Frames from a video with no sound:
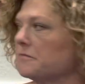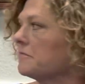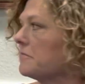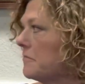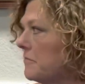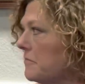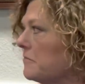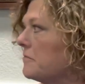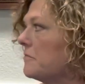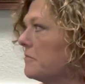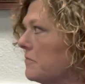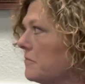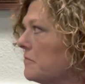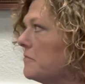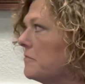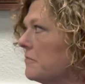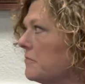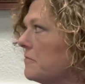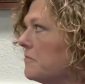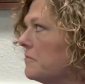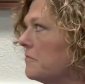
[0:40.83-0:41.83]

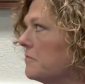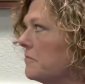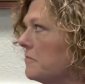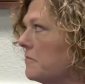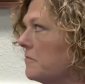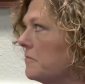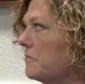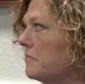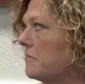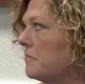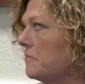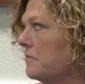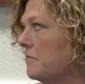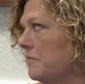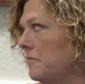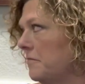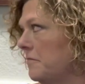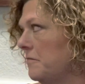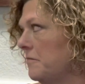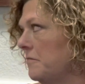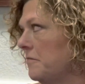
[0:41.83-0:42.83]

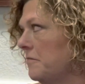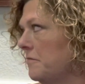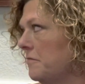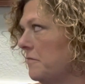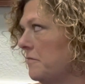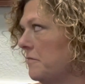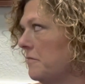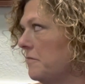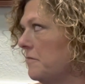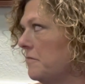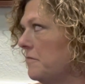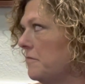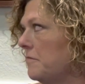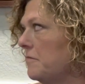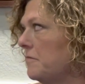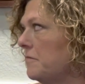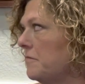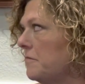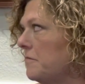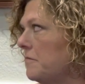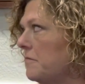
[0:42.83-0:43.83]

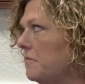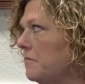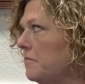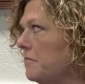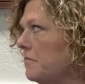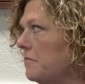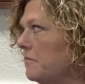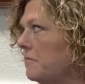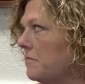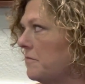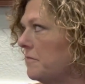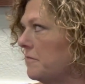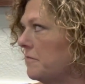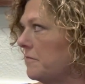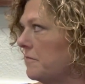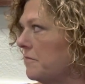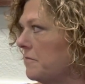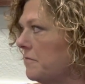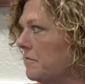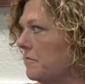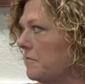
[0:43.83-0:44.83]

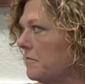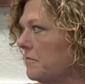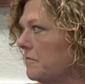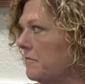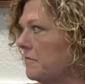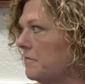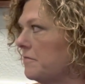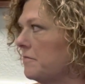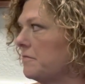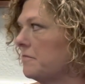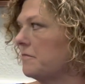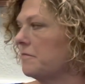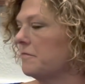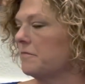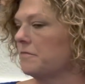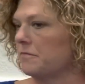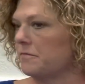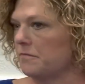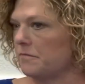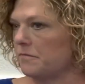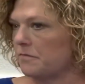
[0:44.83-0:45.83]

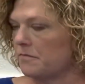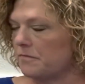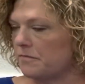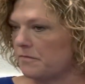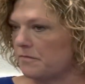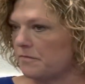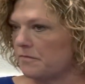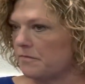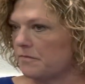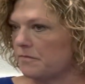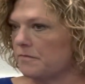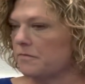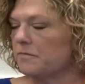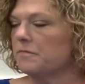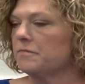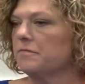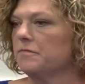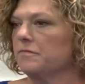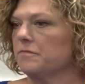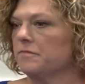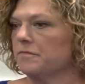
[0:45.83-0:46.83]

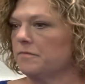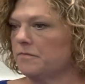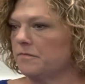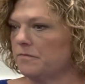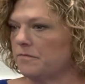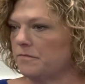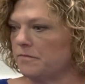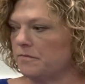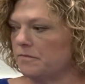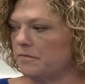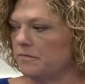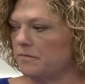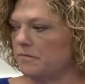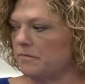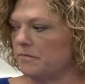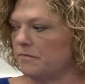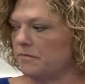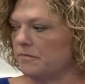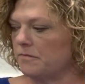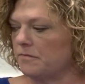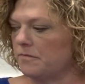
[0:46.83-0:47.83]

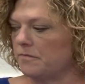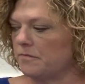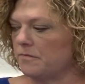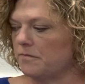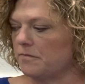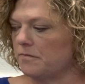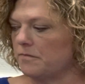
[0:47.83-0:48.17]
(not speaking)